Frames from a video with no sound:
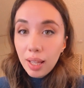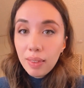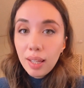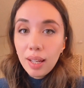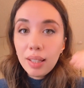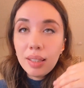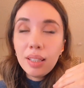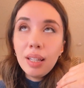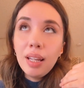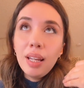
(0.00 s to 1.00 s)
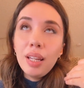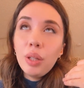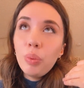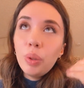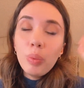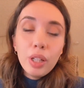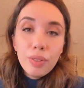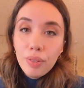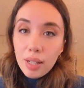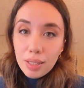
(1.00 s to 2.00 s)
And then you will work
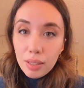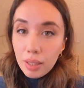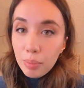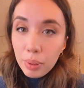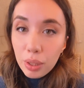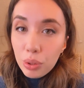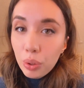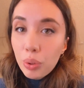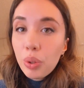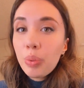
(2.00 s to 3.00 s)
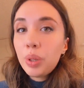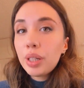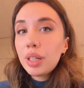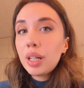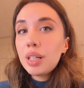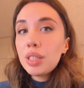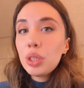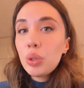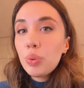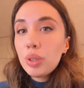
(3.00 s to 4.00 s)
faster compared to your coworkers.
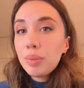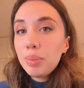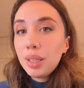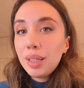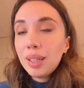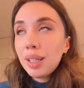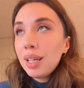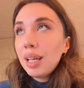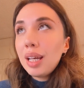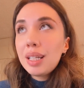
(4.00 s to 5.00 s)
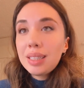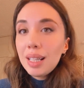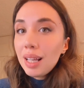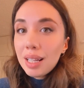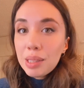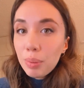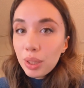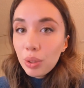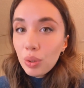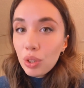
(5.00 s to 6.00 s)
You will be Excel
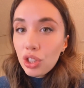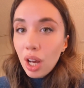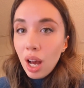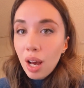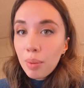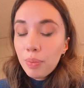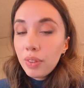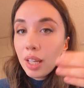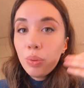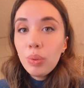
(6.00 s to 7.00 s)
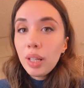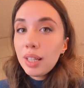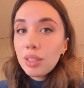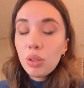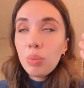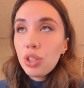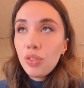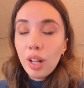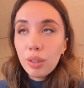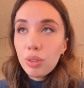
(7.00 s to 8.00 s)
expert at your job. That will add so
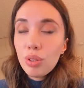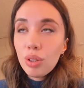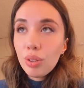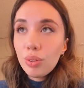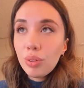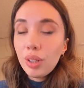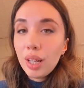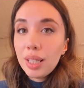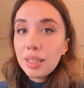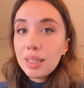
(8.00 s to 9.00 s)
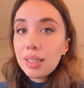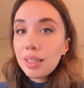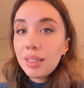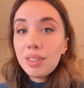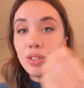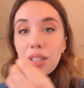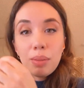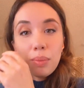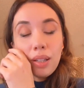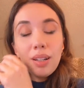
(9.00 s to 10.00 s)
much value to you. And
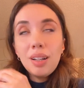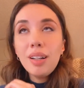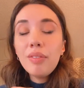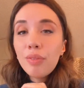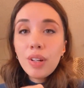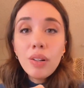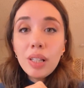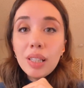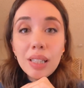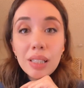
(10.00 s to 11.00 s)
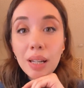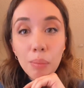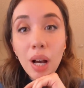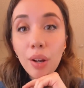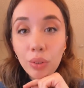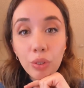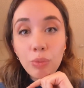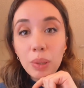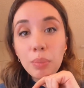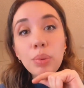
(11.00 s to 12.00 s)
trust me, very little amount
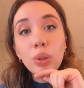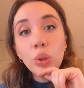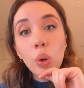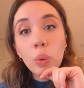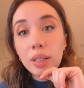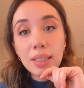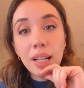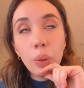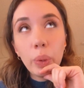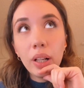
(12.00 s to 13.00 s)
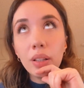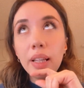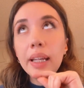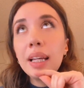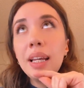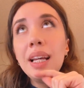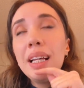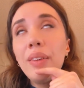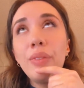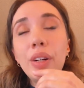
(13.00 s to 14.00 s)
of people know Excel well. Like,
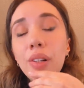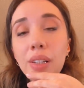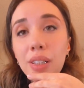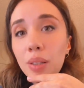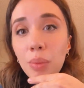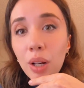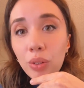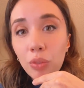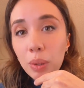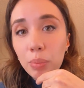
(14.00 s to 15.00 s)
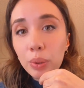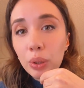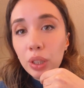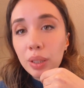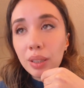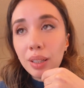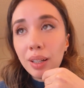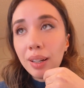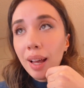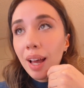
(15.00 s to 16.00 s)
very little amount of people
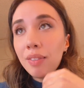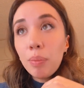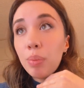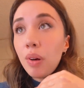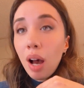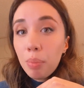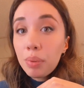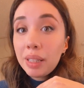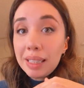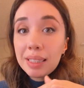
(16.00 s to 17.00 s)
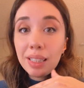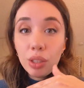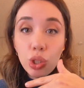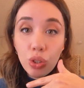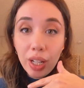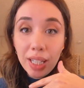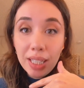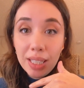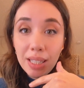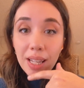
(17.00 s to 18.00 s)
had the proper Excel
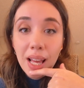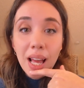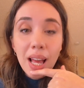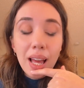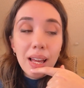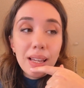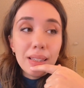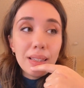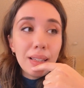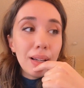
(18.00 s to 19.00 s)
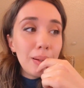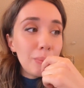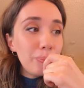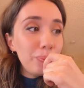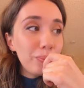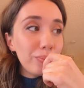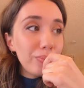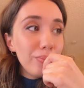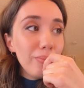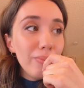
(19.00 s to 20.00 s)
training. And
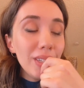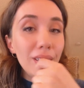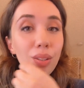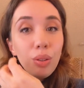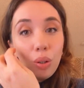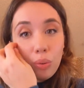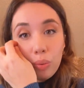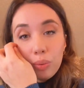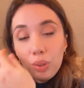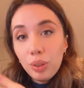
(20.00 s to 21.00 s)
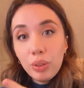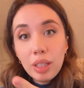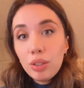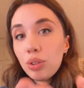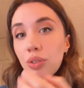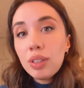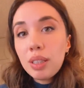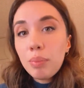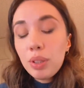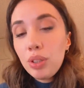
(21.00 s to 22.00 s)
you guys use
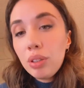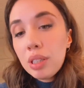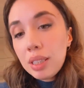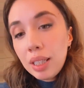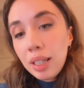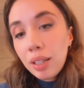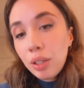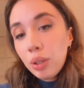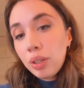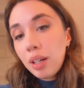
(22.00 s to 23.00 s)
this opportunity.